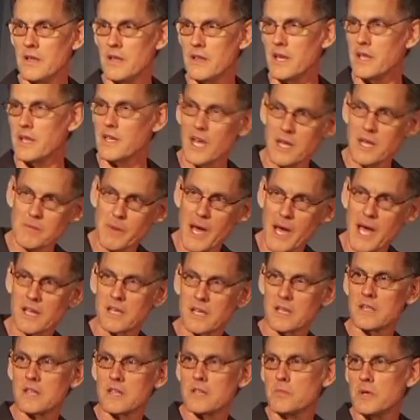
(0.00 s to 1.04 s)
They came back
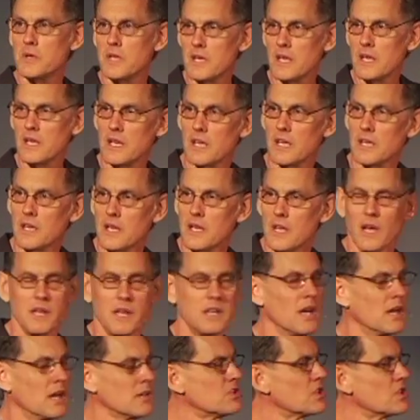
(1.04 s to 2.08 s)
into the meeting, and
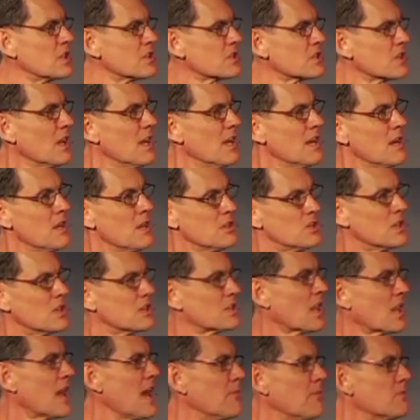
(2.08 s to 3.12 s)
Doug
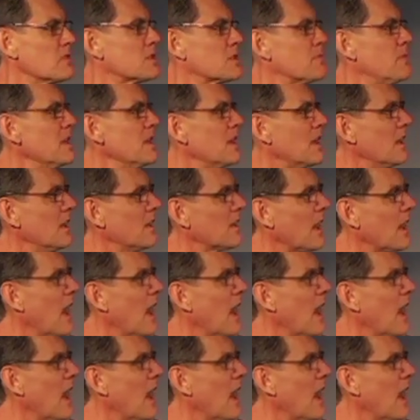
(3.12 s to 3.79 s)
just kept speaking